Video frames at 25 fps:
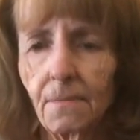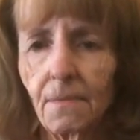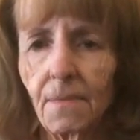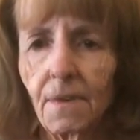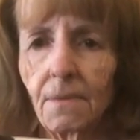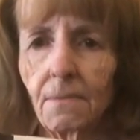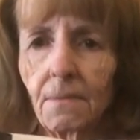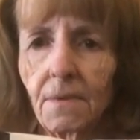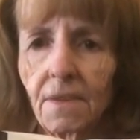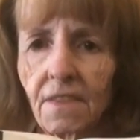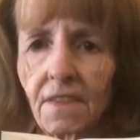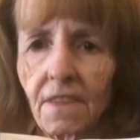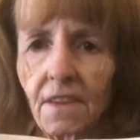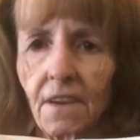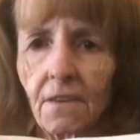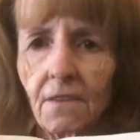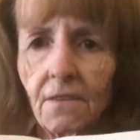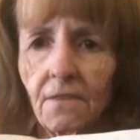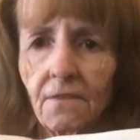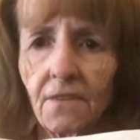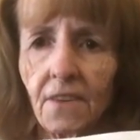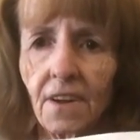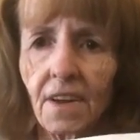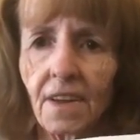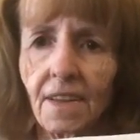to be with
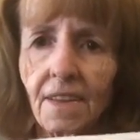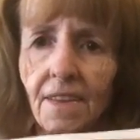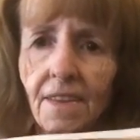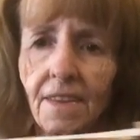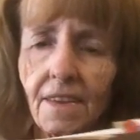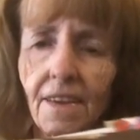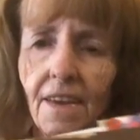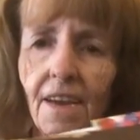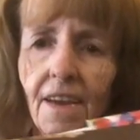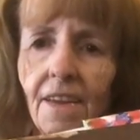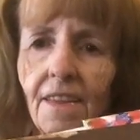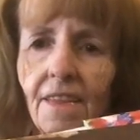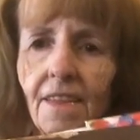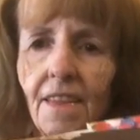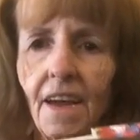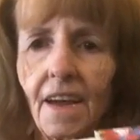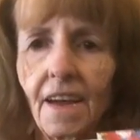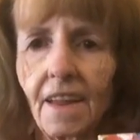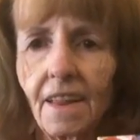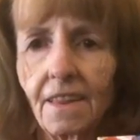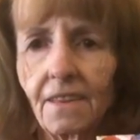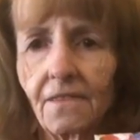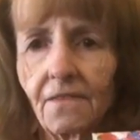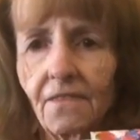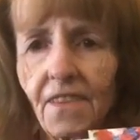their friends and the
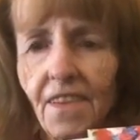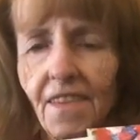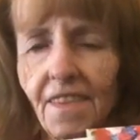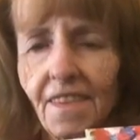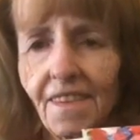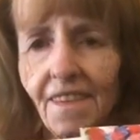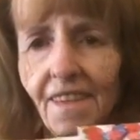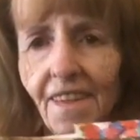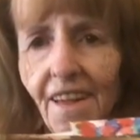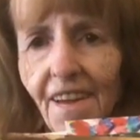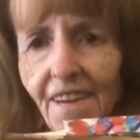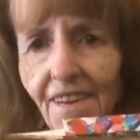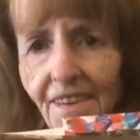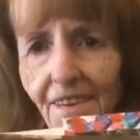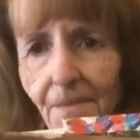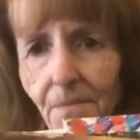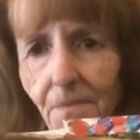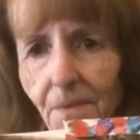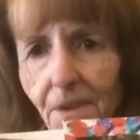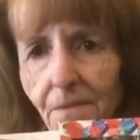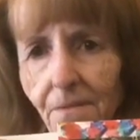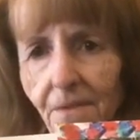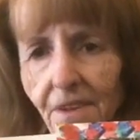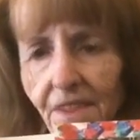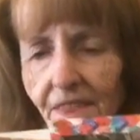elephants like to
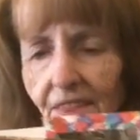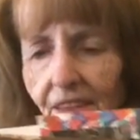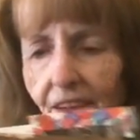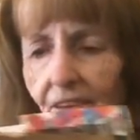be with